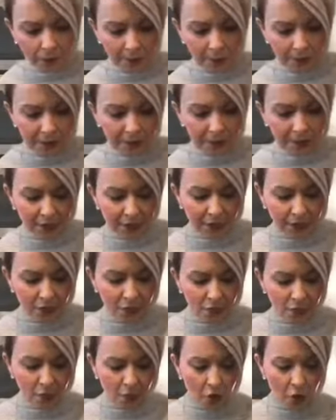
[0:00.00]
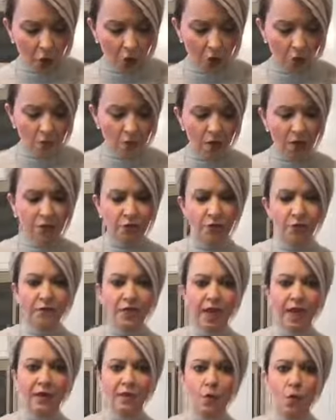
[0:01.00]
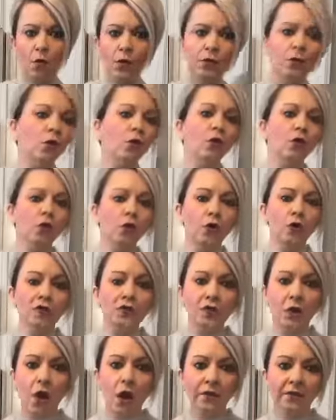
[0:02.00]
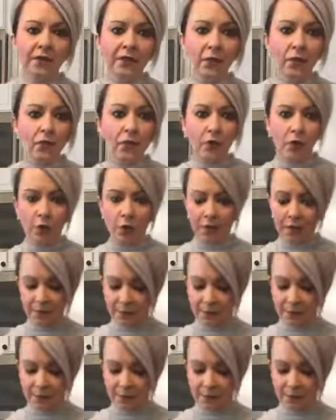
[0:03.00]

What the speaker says: because so much of that oil cooks off of those green